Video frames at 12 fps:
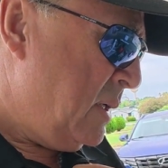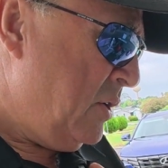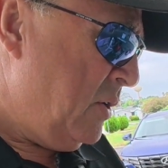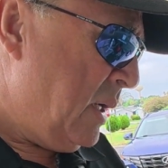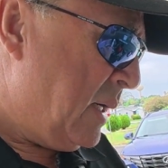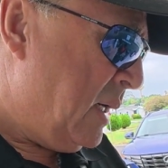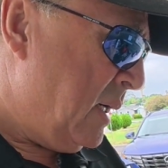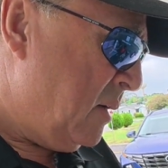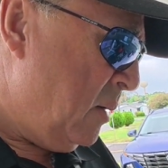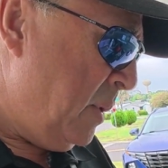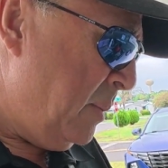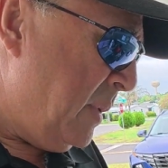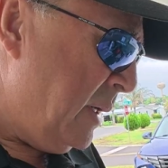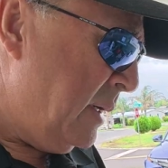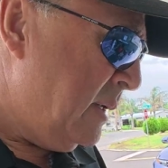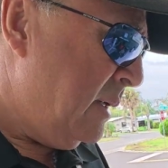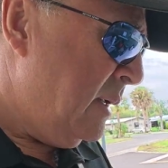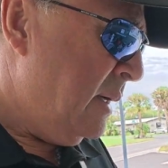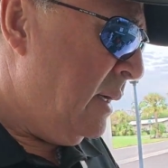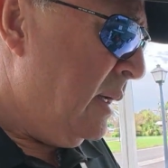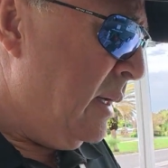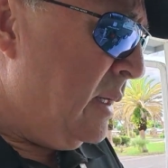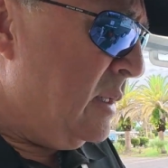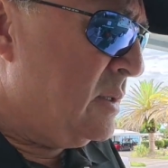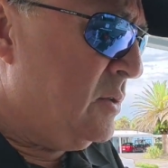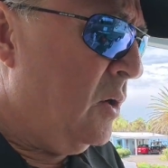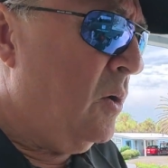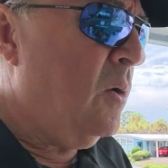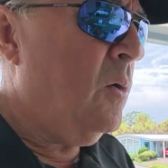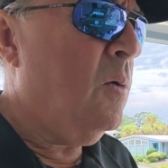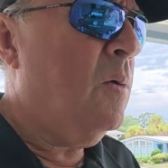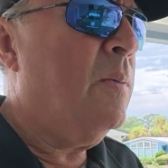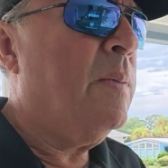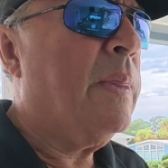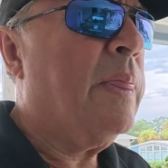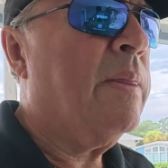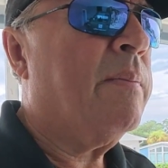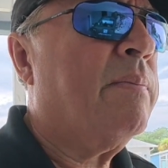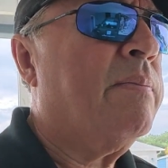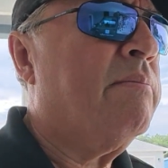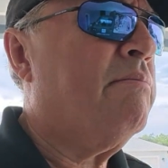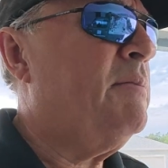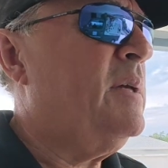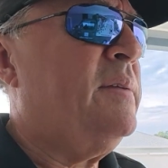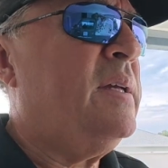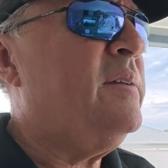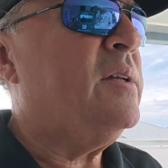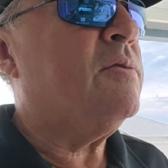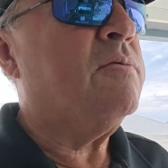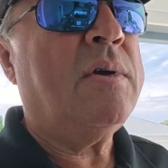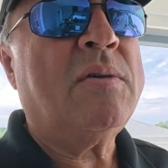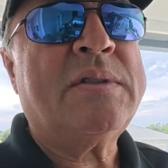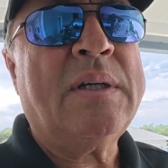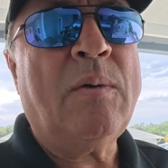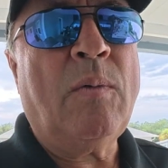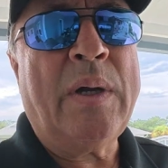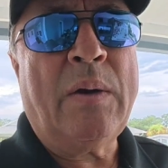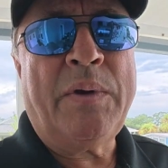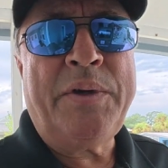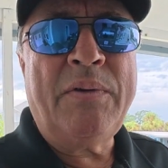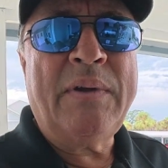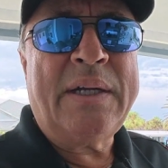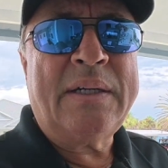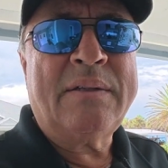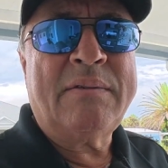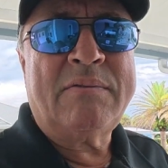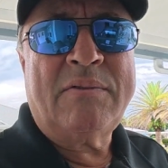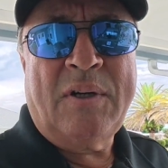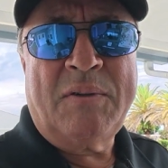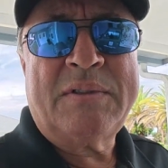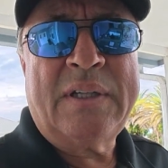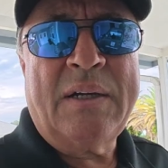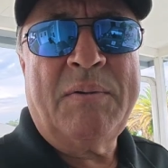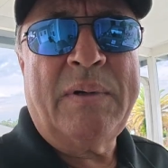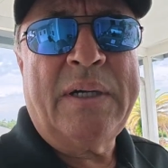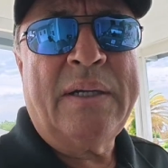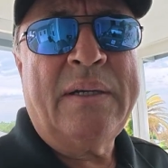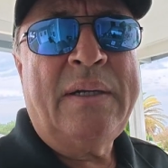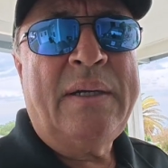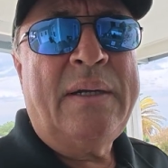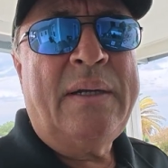another car coming by. So it's easy to roast that way. When you learn to roast that way,